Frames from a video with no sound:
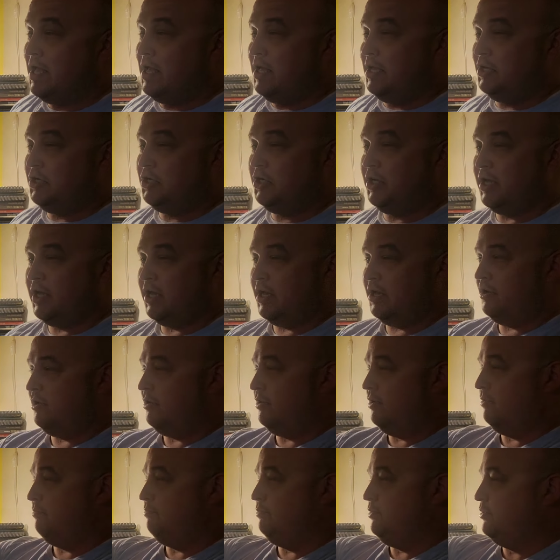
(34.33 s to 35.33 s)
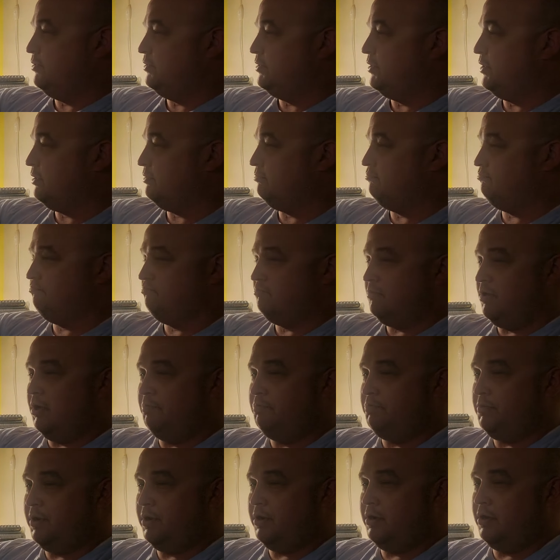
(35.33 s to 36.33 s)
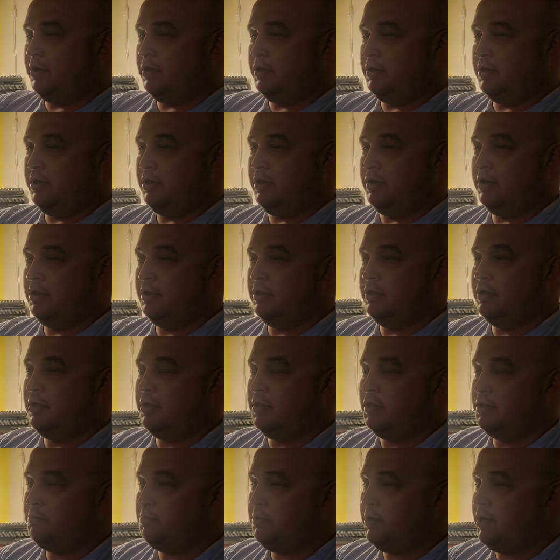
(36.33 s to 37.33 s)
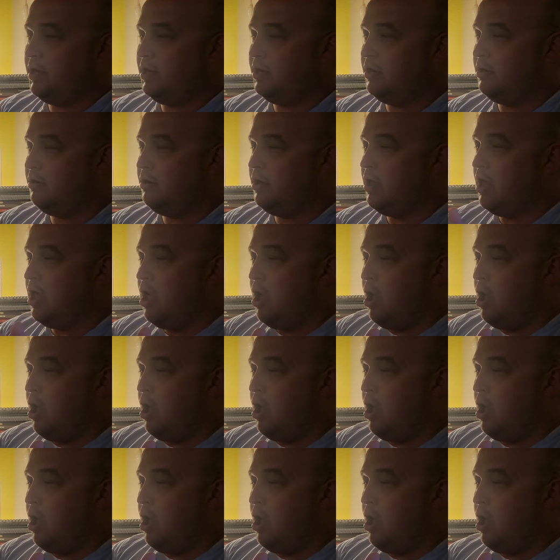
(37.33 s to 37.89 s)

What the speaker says: she had her music up there on the piano.